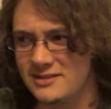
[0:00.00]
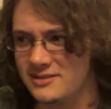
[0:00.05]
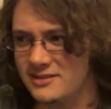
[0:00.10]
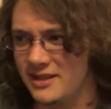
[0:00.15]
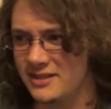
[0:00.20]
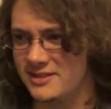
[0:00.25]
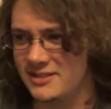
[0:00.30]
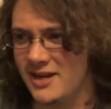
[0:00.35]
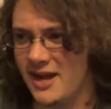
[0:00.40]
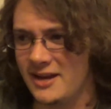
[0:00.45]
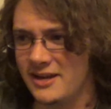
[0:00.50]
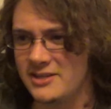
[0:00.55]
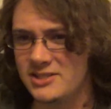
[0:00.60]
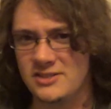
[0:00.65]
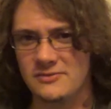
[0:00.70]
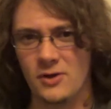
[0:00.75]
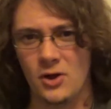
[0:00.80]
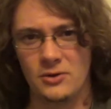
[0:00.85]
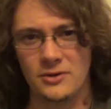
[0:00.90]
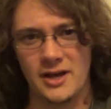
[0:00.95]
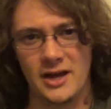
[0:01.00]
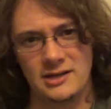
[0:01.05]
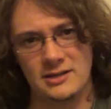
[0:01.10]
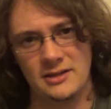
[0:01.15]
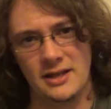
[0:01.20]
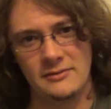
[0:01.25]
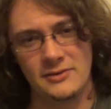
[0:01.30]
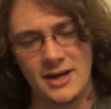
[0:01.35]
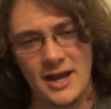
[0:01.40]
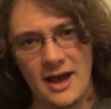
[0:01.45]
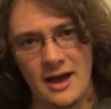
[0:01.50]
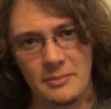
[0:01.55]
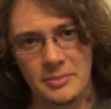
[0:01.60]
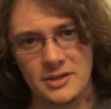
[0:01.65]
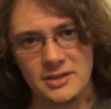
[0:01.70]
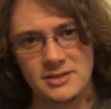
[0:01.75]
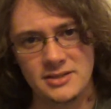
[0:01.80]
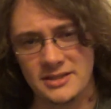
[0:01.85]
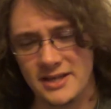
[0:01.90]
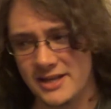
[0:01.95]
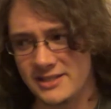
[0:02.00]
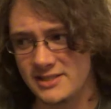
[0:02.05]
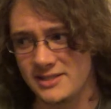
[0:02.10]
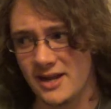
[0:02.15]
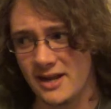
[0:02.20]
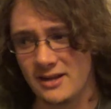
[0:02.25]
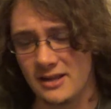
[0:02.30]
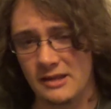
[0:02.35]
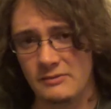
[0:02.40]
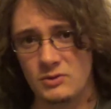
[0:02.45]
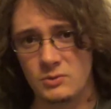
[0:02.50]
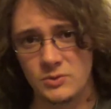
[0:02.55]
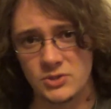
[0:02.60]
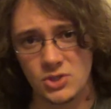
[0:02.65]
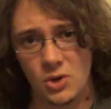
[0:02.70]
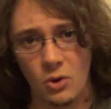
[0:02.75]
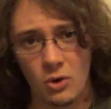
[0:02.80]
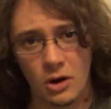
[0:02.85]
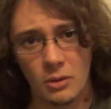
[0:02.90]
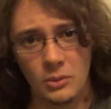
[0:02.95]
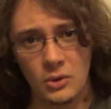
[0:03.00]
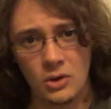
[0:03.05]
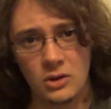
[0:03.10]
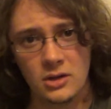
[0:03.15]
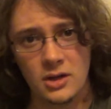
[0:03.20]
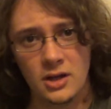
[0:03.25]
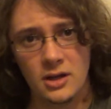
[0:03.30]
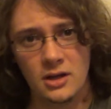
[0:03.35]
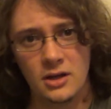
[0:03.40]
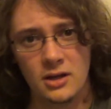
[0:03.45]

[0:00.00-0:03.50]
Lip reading: It's not his fault 9/11 happened. Yes, 9/11 was horrible,